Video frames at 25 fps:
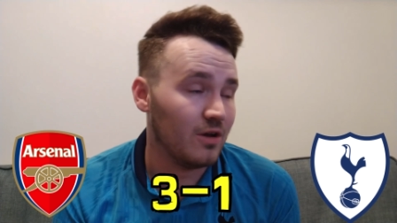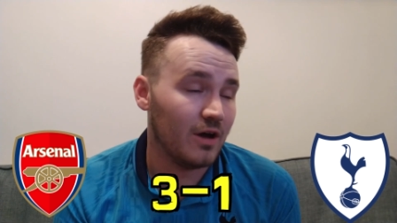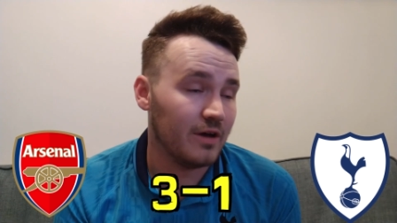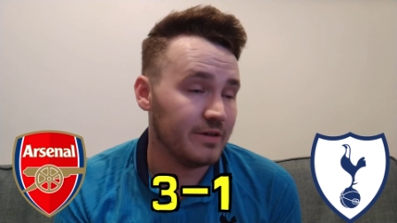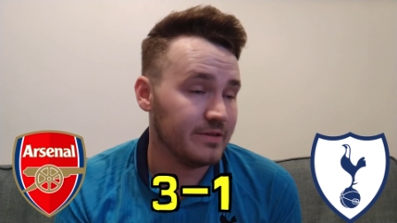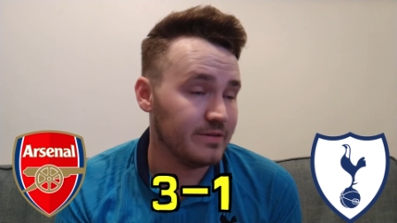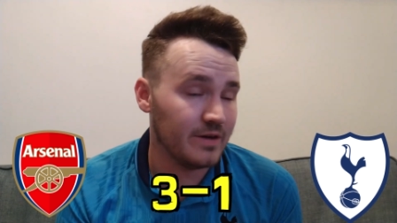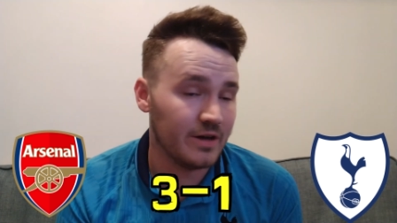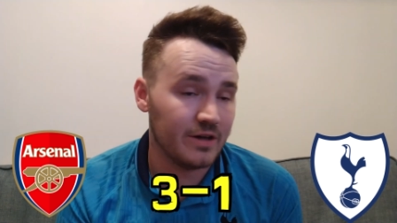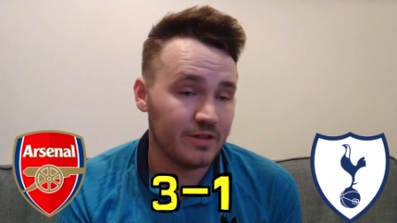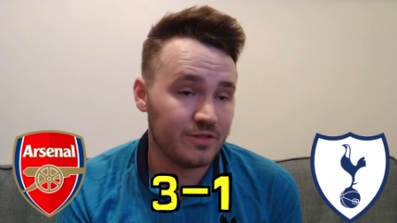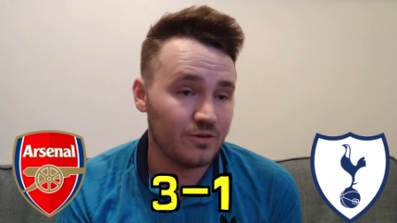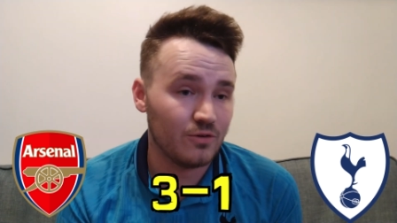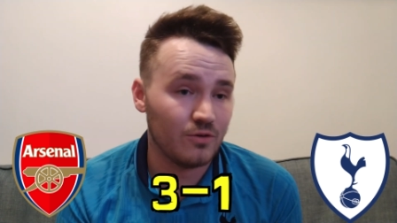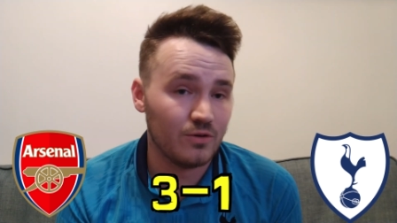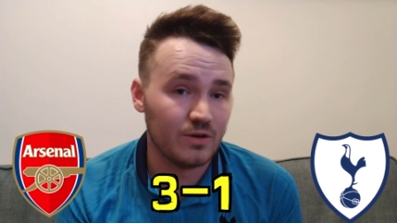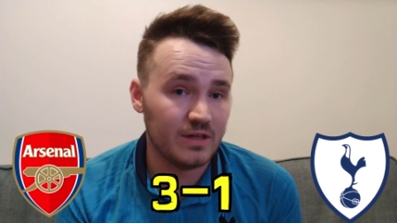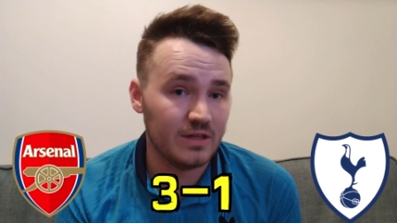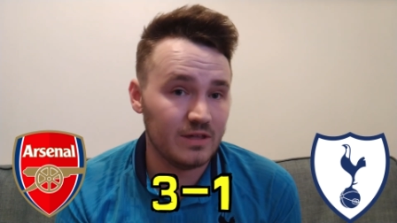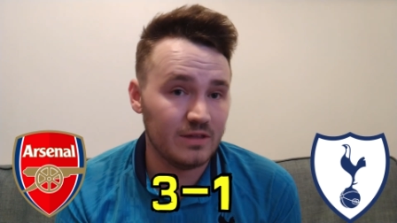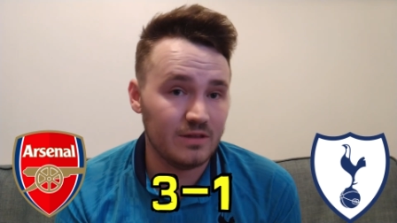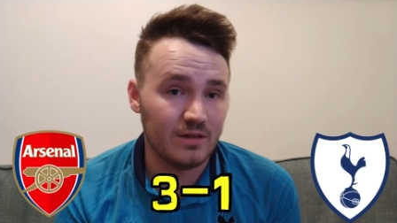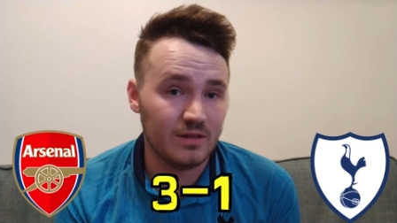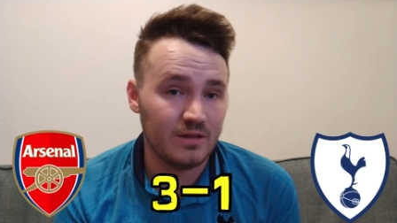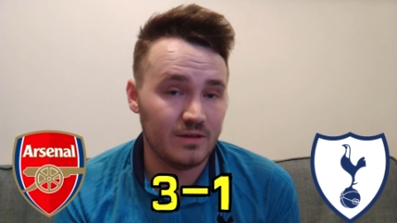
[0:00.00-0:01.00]
I, I thought
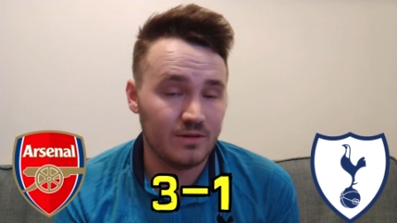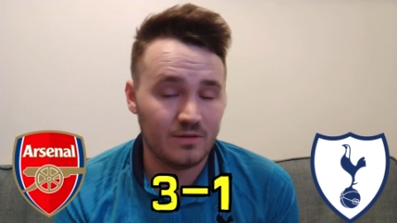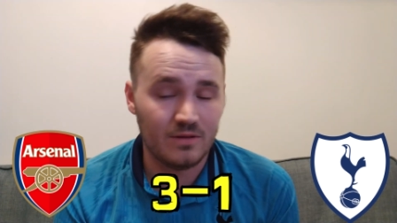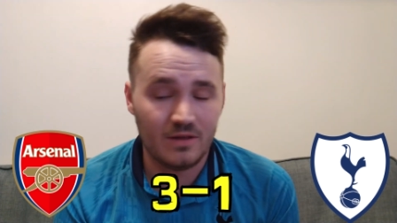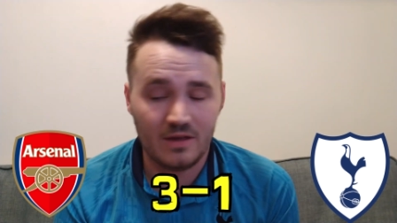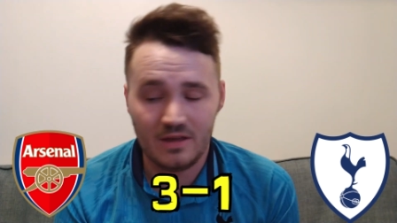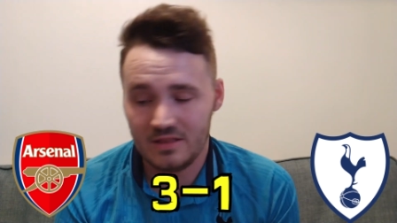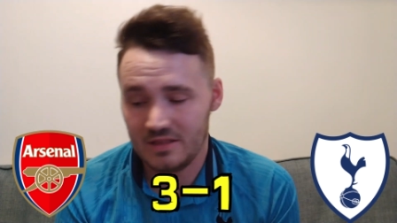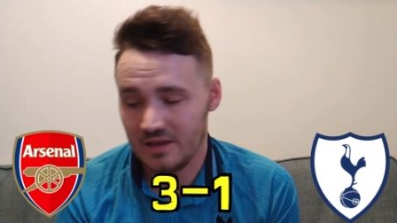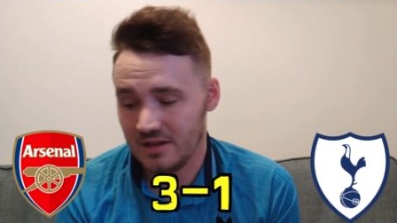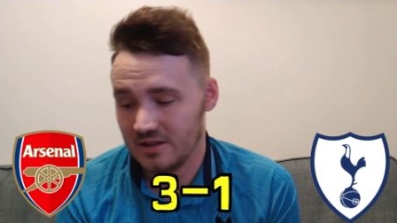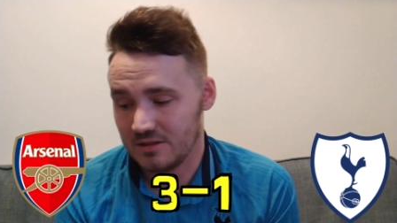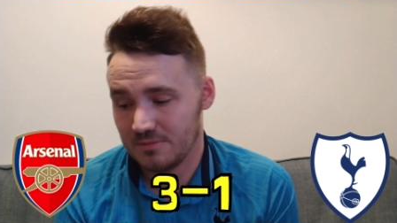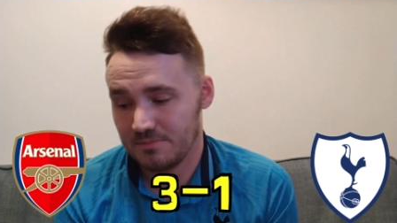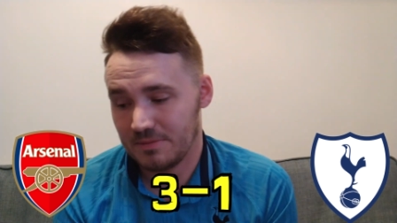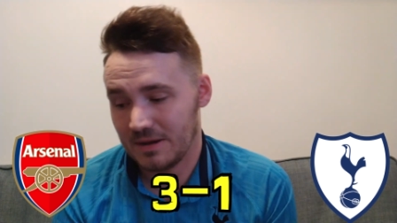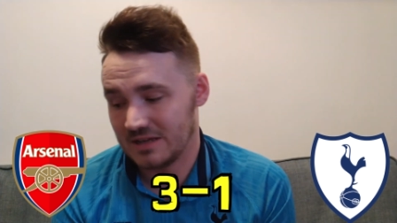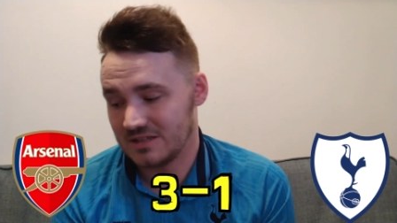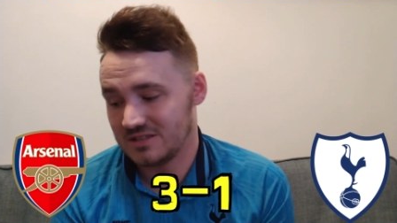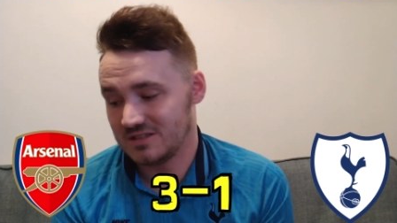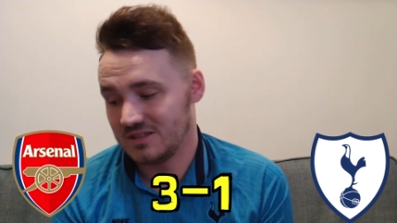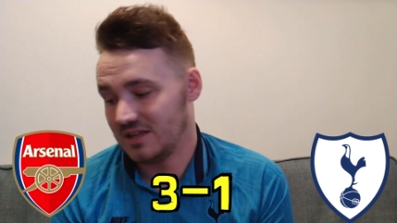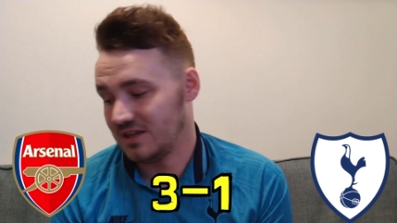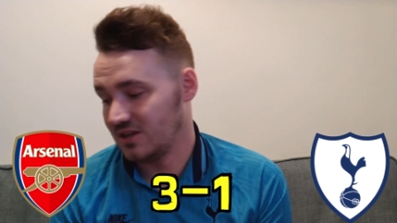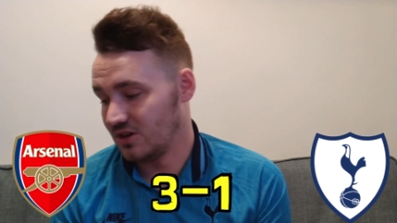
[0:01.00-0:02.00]
he, he, he did the
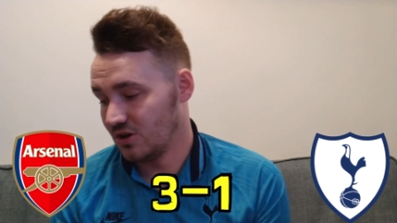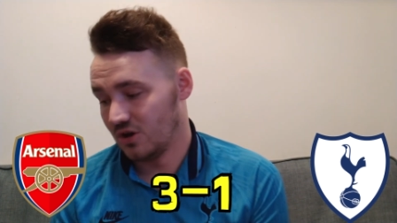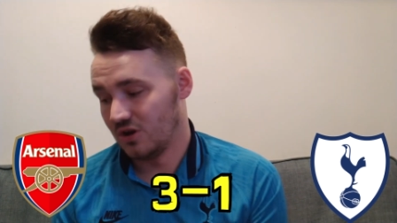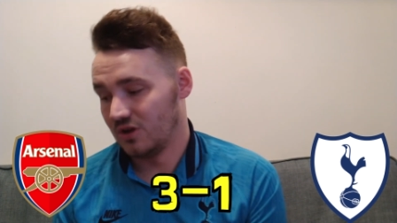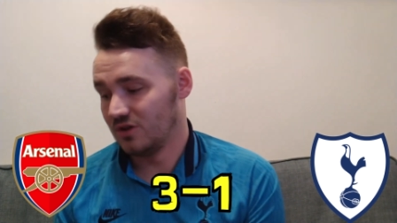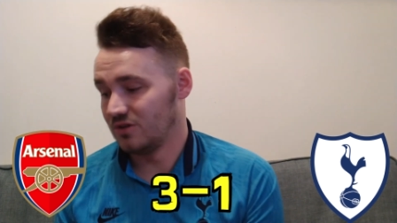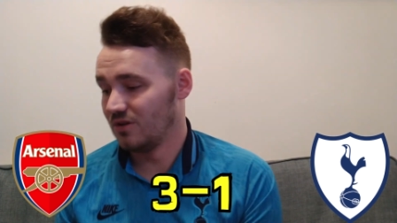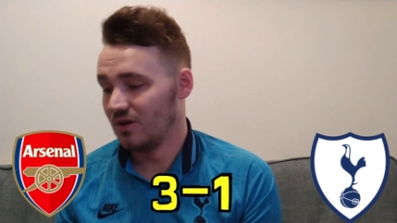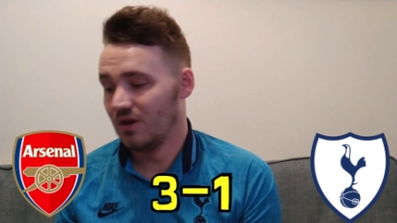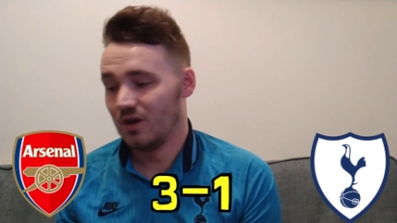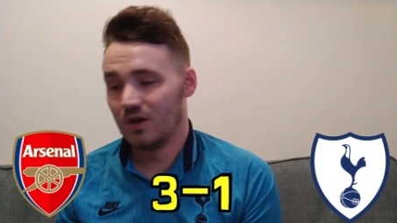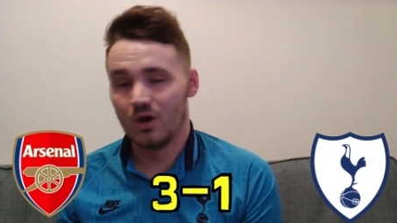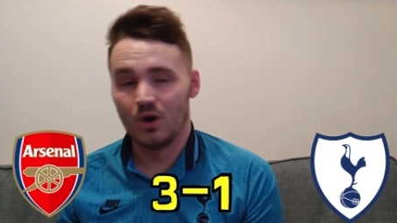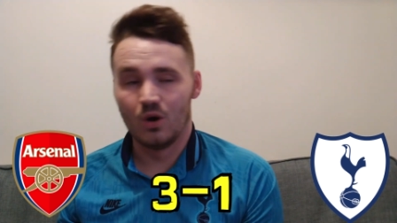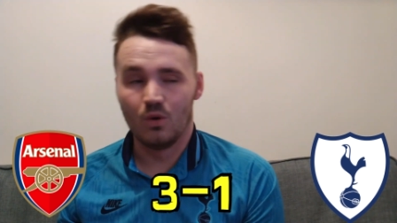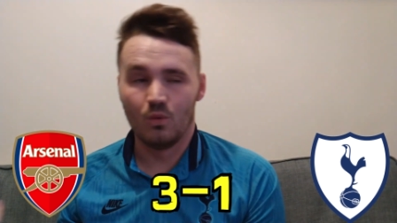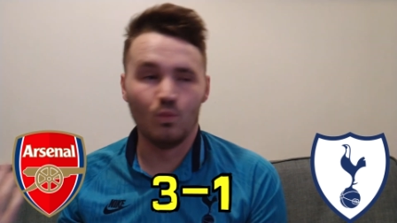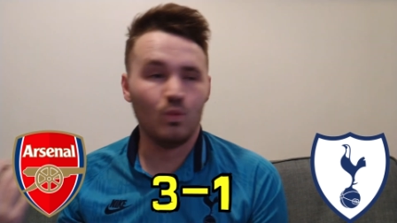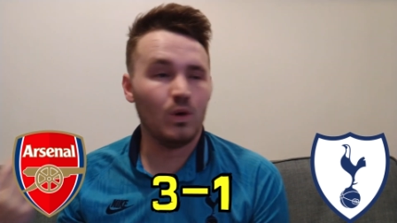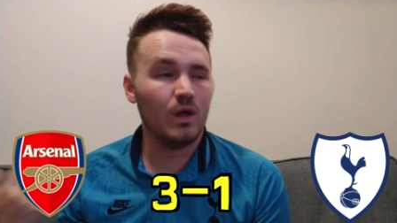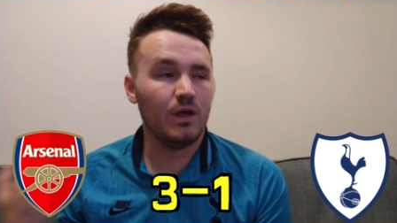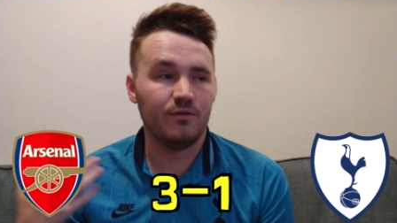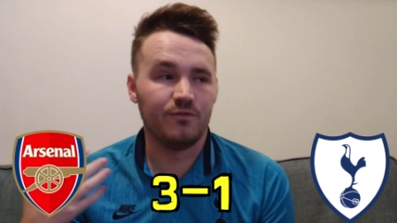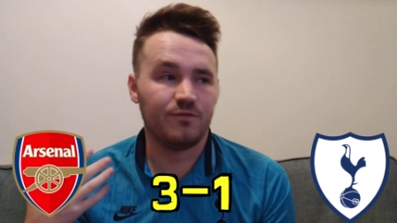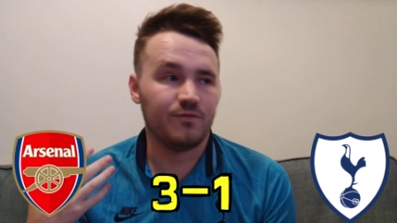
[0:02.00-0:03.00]
best he could
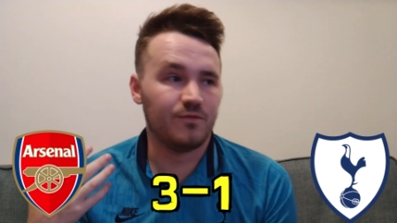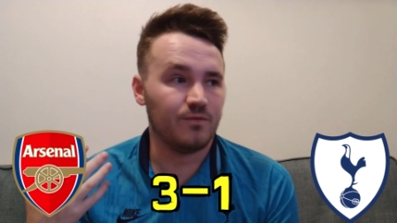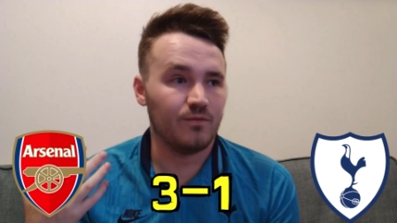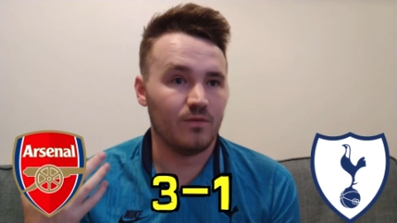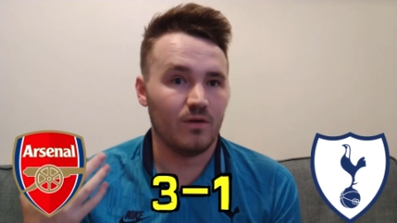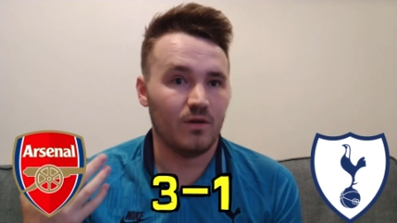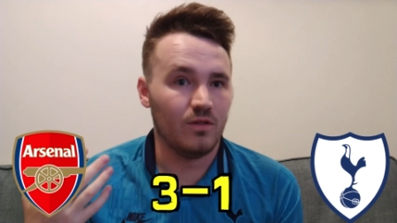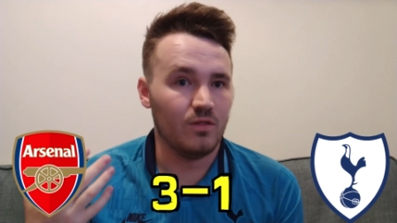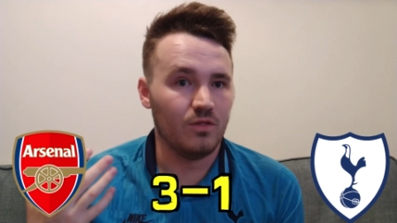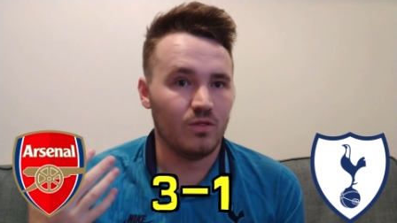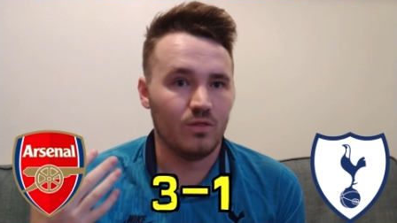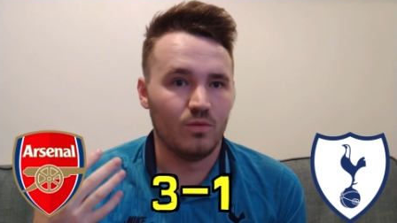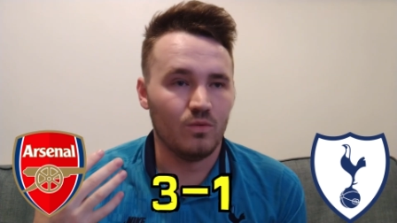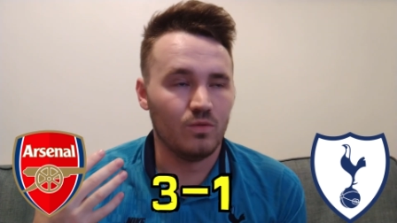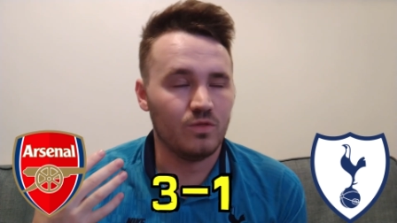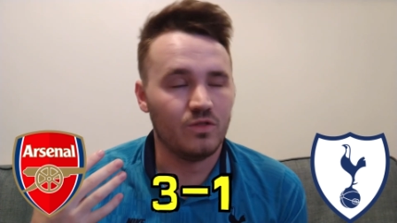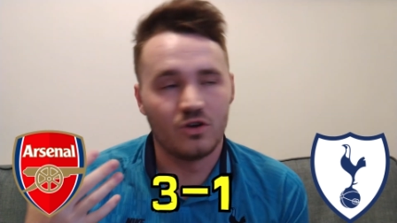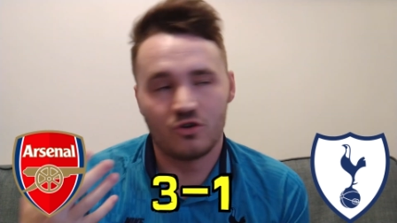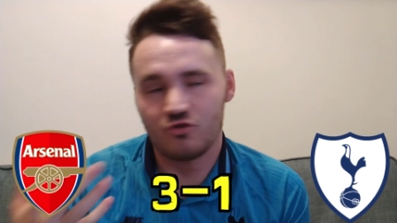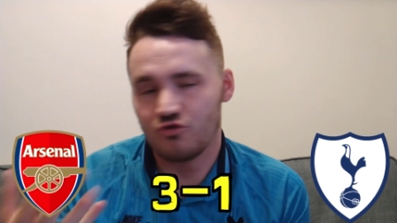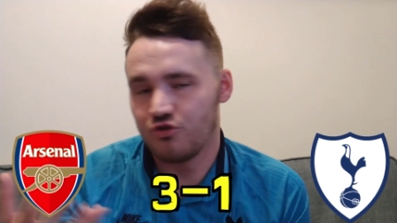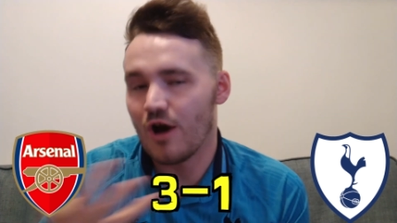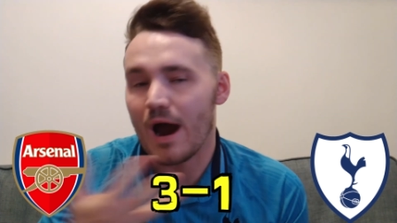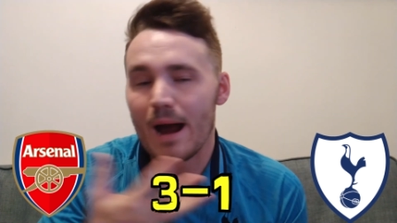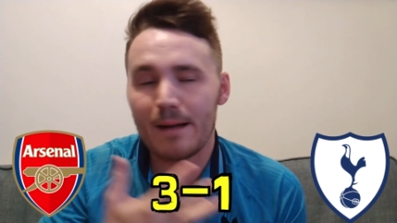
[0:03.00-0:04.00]
with the
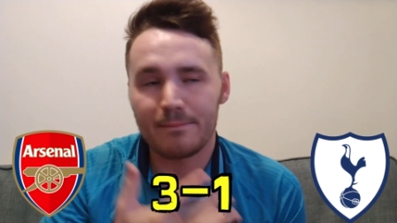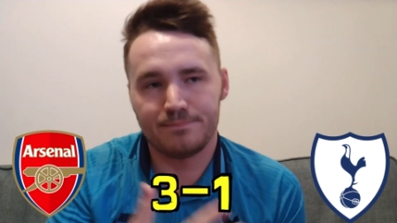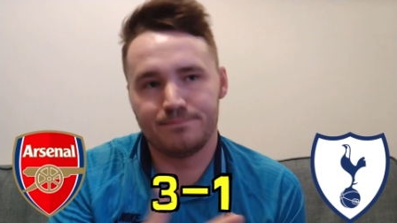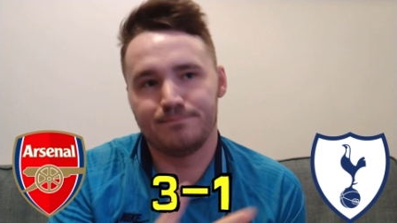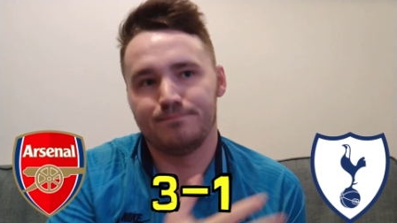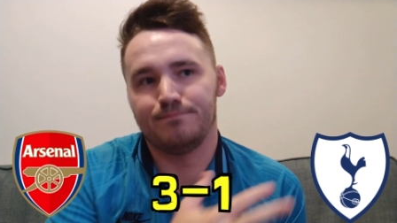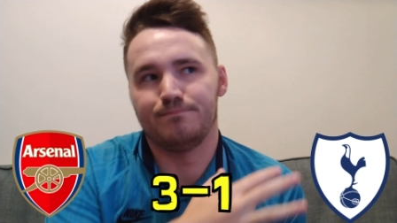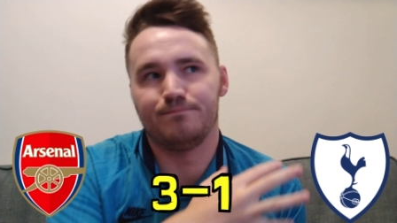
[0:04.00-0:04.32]
crap